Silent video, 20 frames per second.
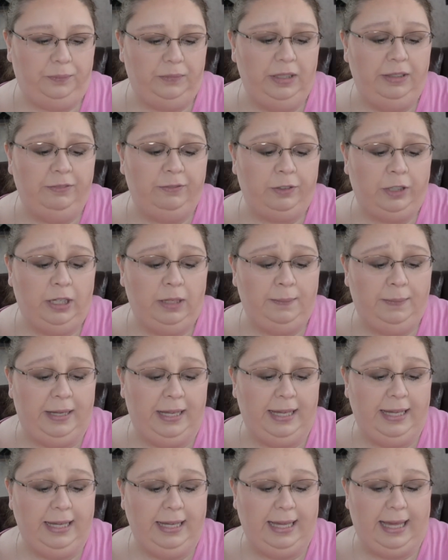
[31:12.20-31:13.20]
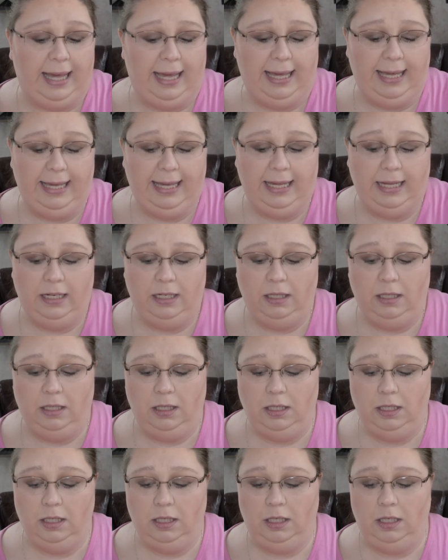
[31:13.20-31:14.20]
in front of me. And,
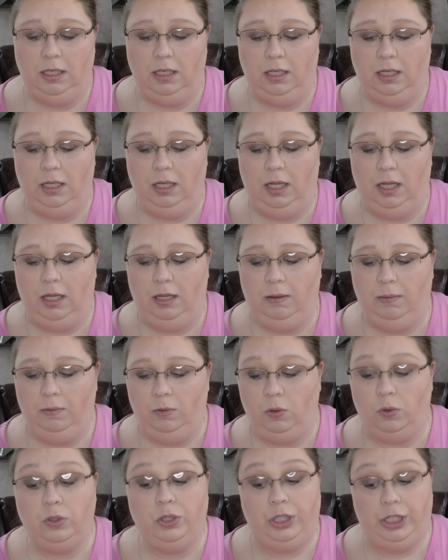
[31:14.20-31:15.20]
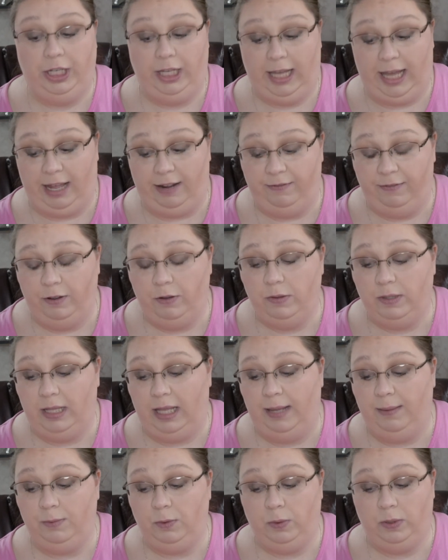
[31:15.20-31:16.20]
uh, of course, she had food
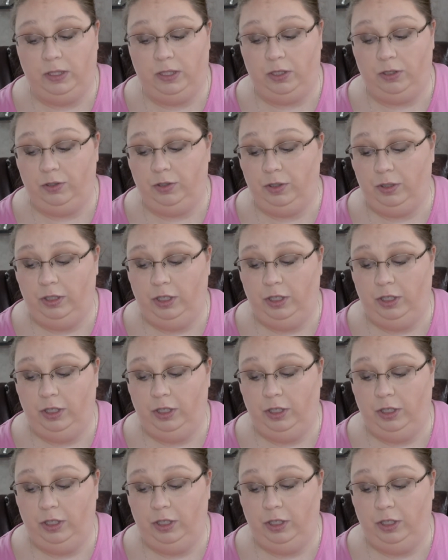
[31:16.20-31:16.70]
stamps, which there's,